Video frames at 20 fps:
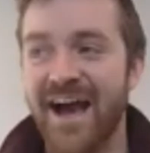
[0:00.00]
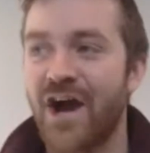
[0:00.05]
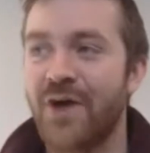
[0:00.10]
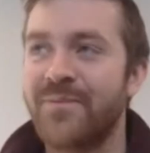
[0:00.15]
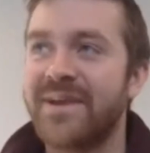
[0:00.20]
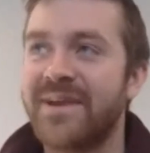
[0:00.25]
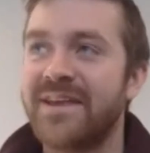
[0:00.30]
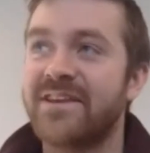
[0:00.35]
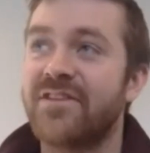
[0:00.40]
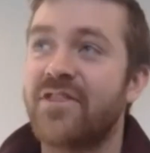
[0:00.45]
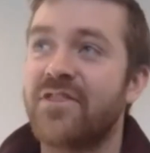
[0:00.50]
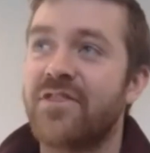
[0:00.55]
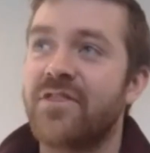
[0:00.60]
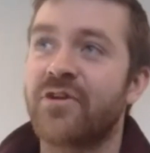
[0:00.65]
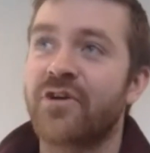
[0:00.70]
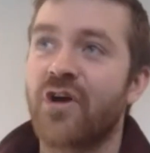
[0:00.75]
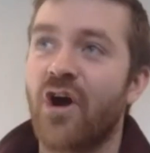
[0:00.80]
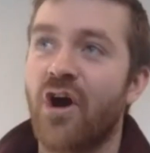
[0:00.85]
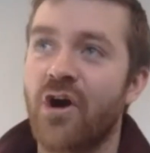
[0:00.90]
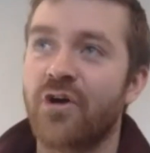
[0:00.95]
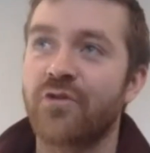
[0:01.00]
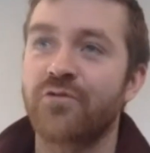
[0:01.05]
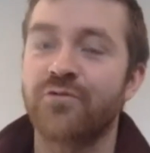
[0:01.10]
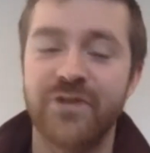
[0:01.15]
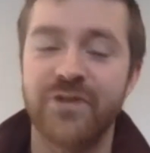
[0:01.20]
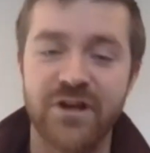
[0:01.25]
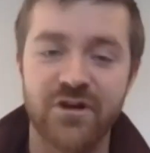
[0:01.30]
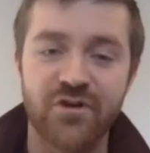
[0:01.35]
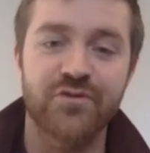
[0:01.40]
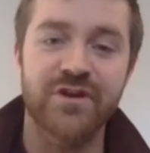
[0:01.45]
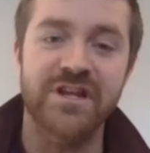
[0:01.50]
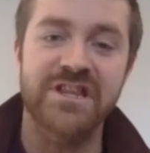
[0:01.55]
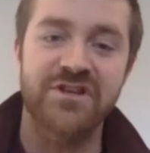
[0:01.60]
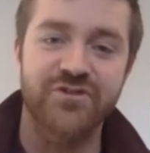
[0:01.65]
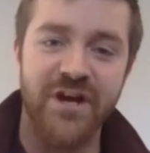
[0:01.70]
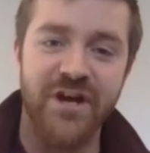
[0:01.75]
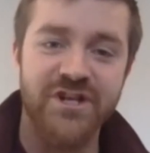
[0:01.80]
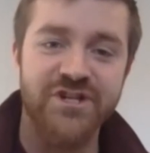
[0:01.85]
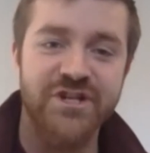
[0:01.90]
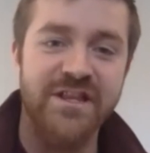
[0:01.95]
I mean, there are real
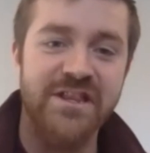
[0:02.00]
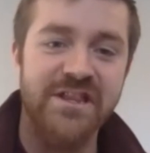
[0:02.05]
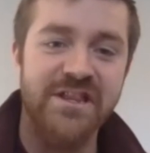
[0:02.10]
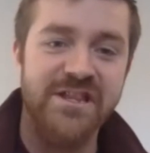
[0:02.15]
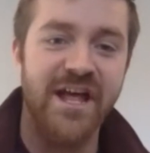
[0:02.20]
restrictions